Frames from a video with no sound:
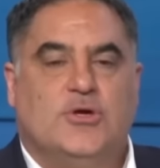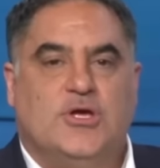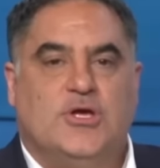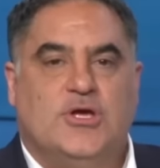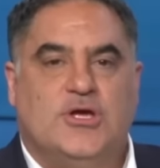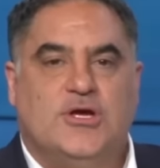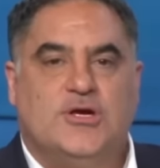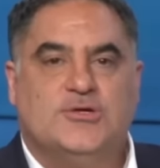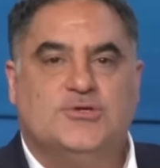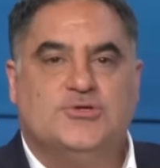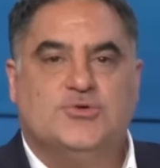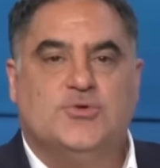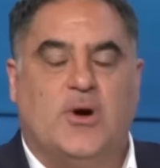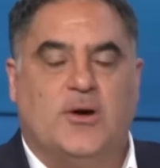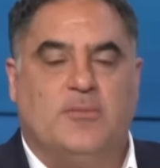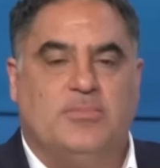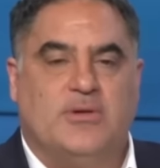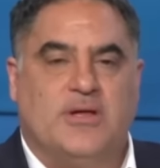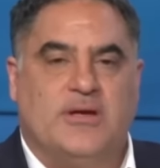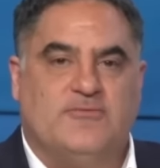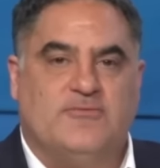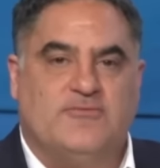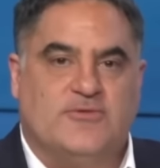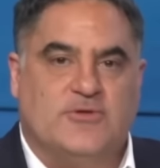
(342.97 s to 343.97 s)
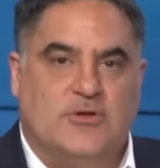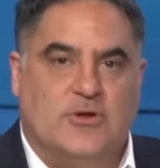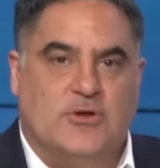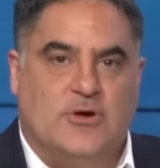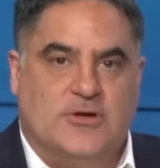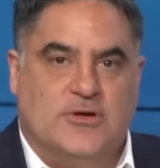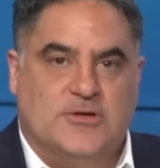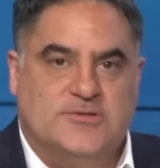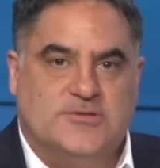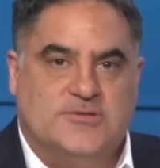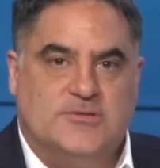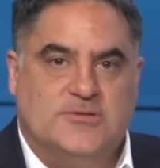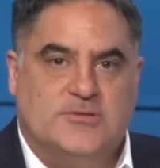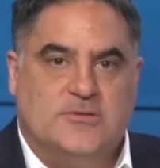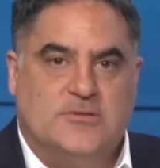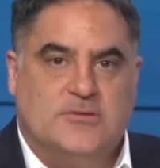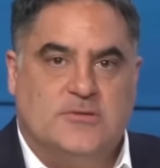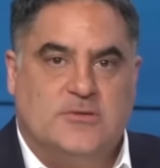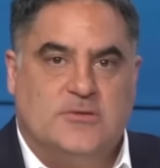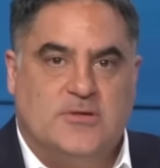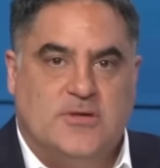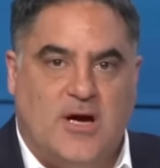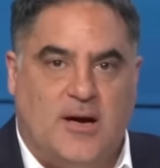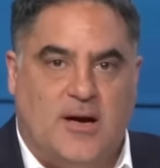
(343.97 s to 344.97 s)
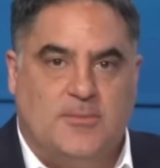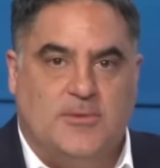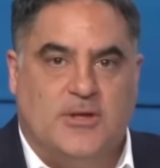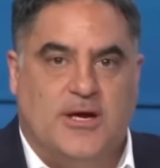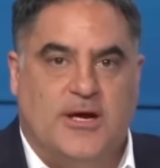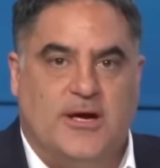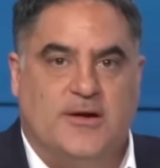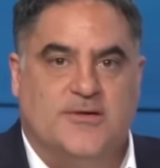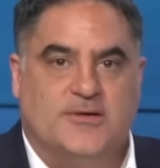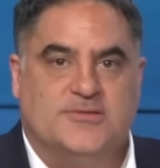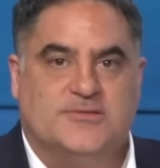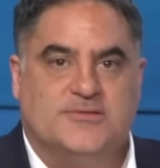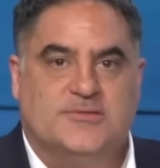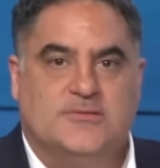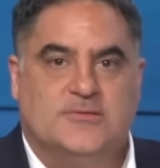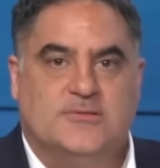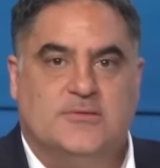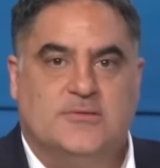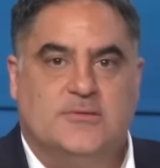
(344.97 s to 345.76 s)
Here's who I blame for the loss Kamala Harris.